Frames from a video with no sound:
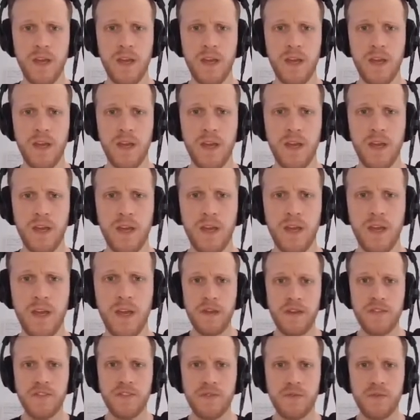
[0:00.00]
So with
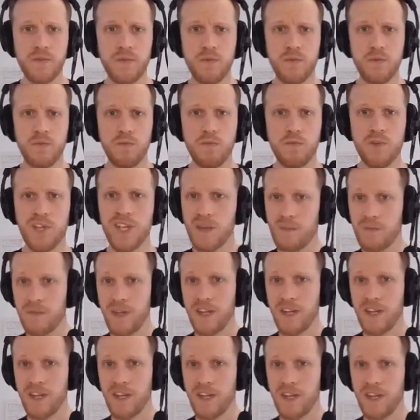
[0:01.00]
this, we can make
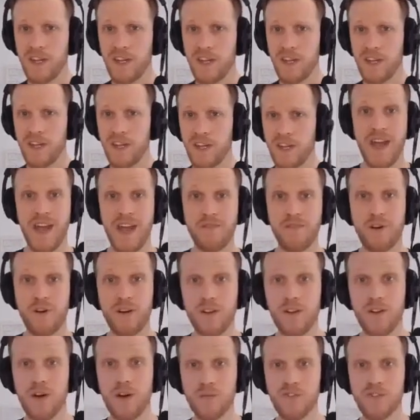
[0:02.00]
sure we, or we have
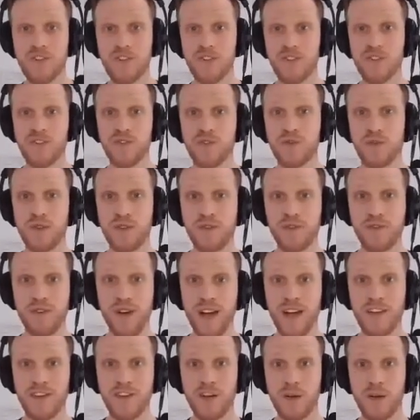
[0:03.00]
all options to
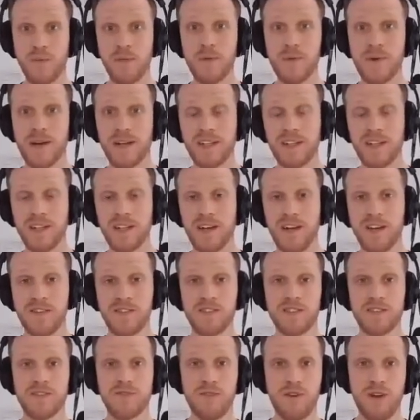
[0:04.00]
define copyright and
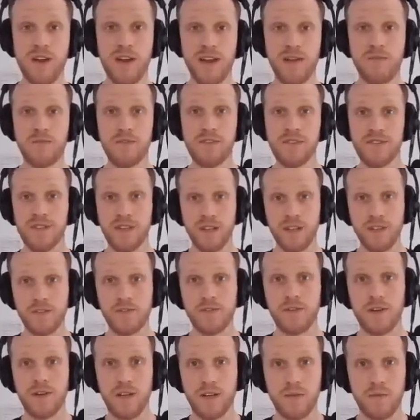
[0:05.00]
license for every single
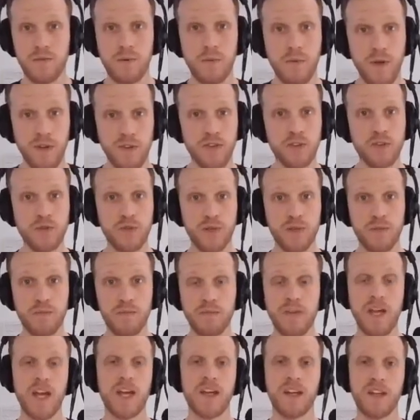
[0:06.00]
file in a repository.
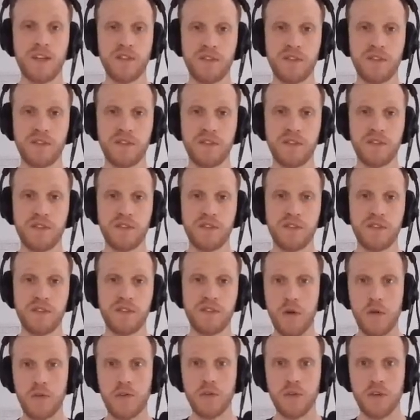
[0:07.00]
And as I said,
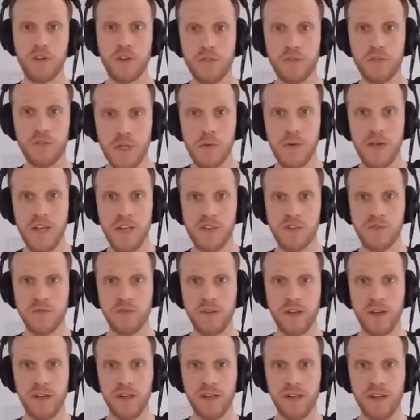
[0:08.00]
also configuration
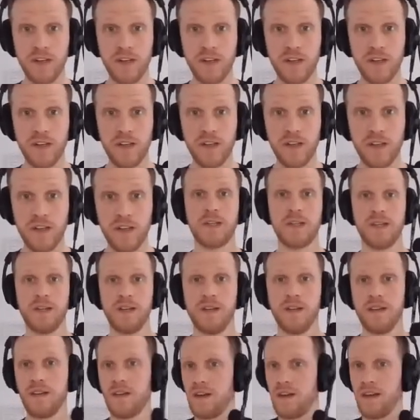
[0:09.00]
files
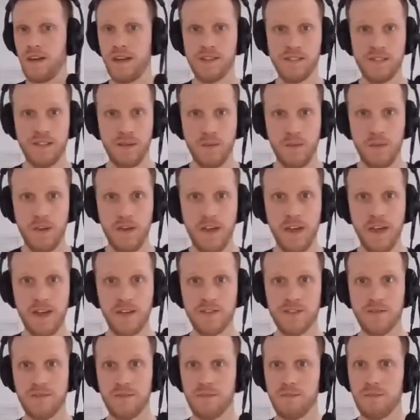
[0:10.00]
and something
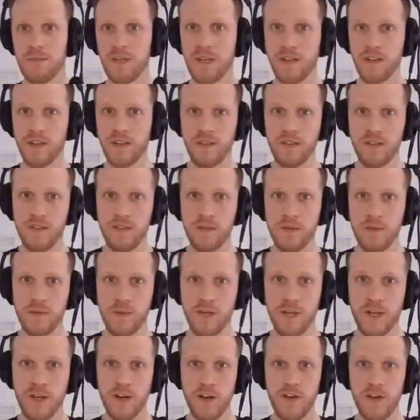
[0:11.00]
else. Because
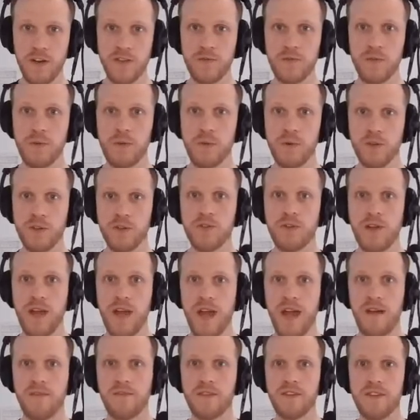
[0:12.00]
because we want to
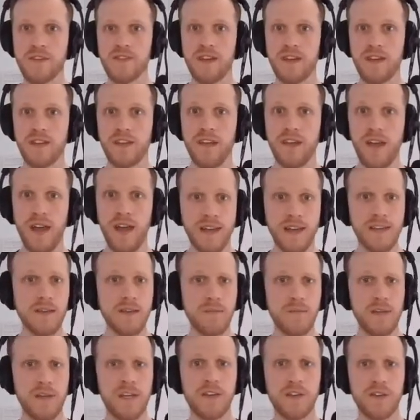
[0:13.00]
have this un
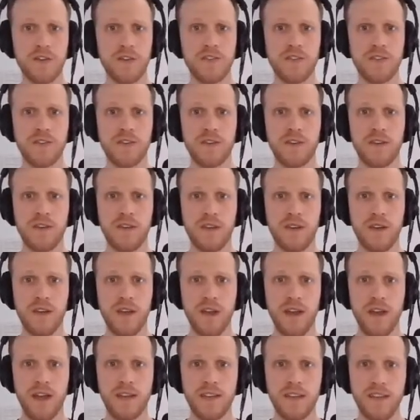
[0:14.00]
unambiguous
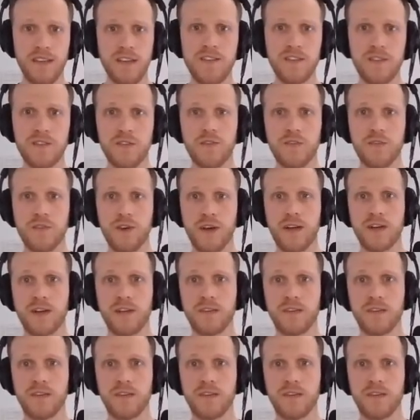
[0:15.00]
and easy to find.